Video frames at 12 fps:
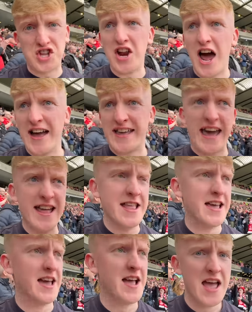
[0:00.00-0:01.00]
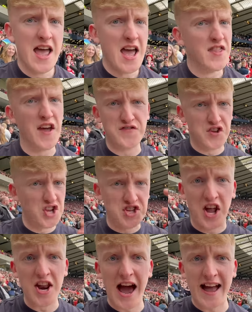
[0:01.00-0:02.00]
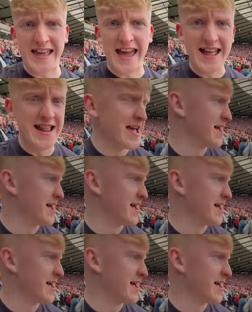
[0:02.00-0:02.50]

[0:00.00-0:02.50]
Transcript: Again. They've just done it again.